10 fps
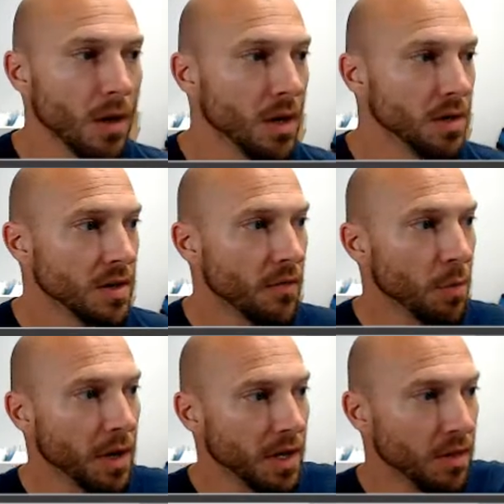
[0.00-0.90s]
Is
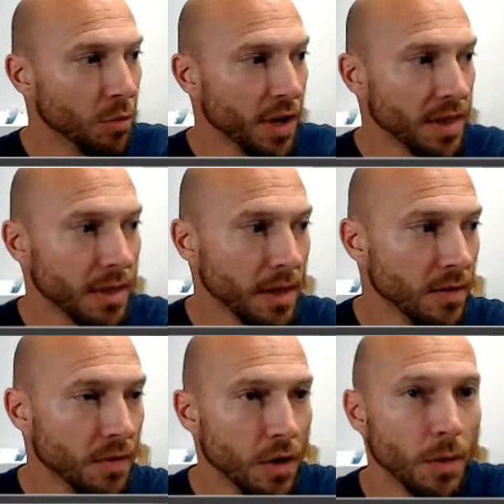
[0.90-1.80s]
everybody in the break? Thank you
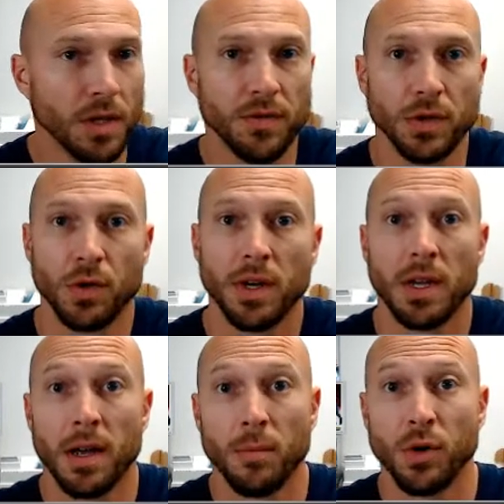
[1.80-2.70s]
very much for joining. I
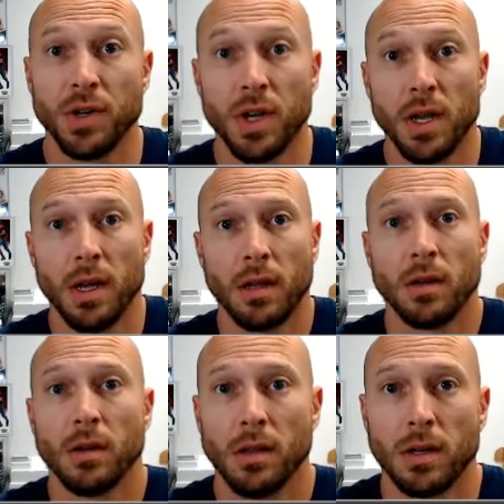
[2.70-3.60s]
appreciate it.
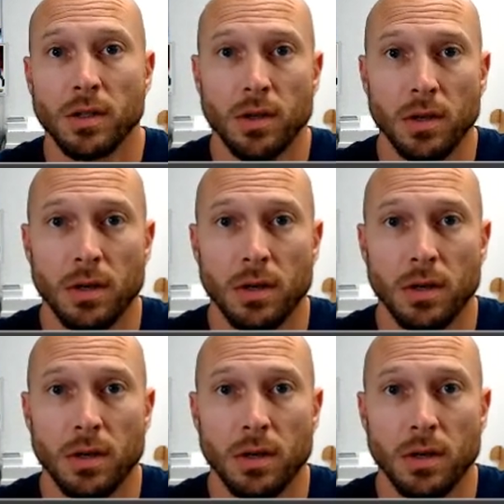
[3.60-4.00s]
Good luck to you.